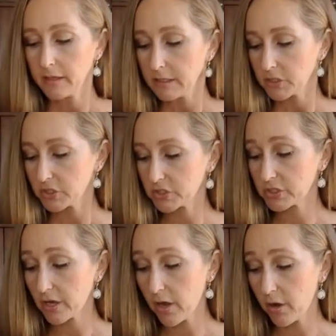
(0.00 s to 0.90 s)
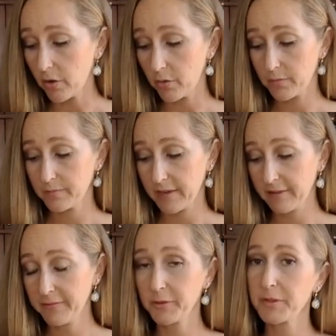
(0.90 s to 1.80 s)
So I
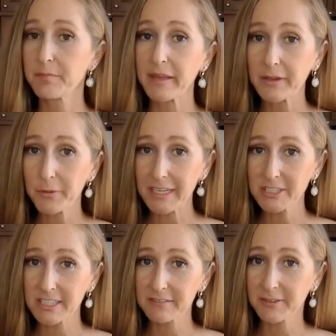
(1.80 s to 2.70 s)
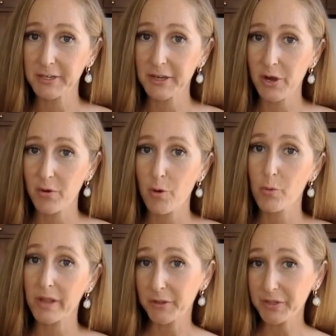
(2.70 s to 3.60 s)
feel the big question, Virgo,
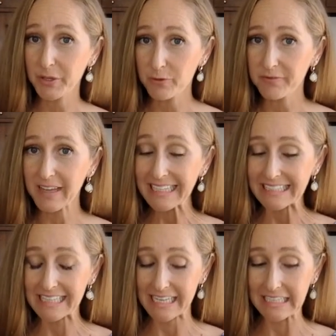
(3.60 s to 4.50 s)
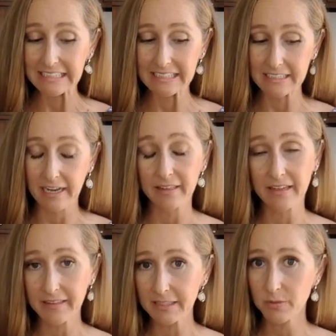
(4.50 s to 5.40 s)
will you fix this? I think
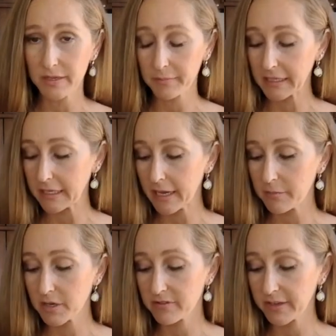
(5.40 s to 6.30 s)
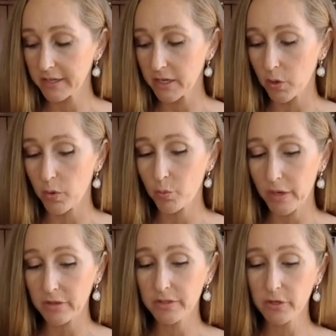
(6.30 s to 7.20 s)
that's what I'm going to name your video.
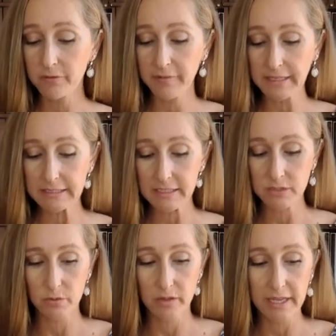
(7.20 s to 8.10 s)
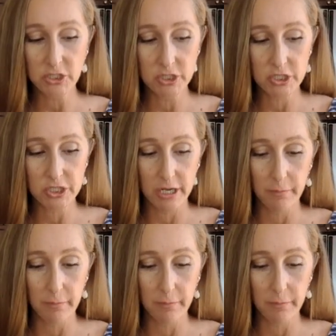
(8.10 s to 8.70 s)
Will you fix this relationship?